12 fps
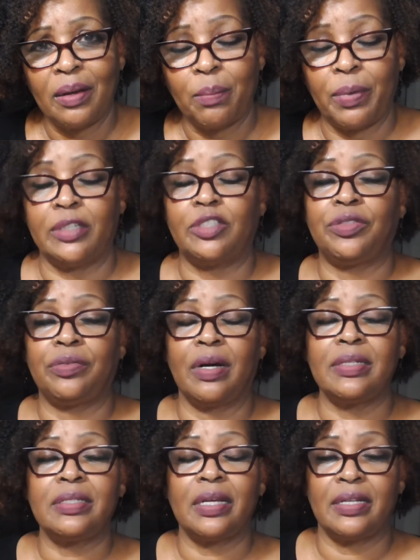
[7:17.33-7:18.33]
But
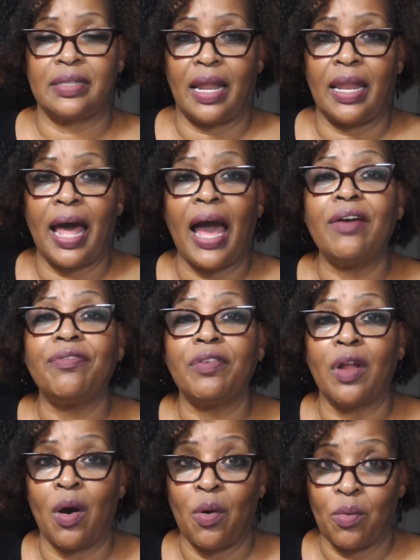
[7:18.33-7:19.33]
trust is a
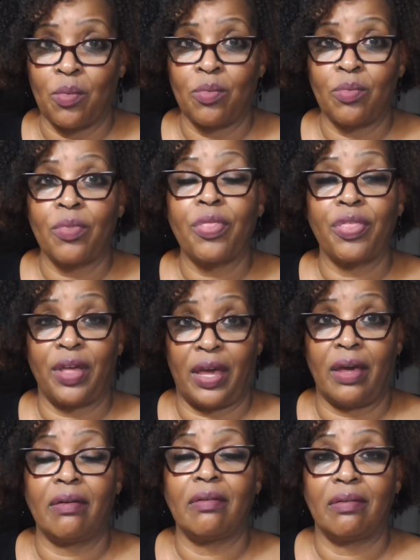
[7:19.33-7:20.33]
lifelong
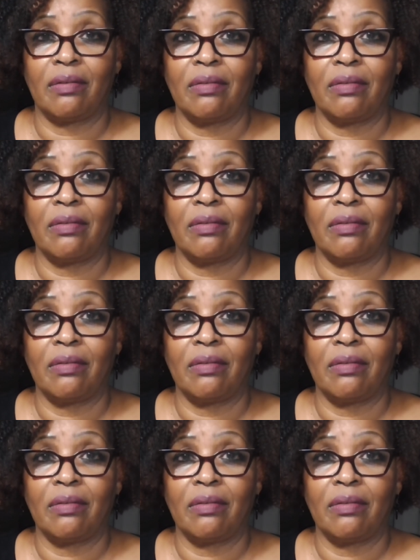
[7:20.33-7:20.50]
thing.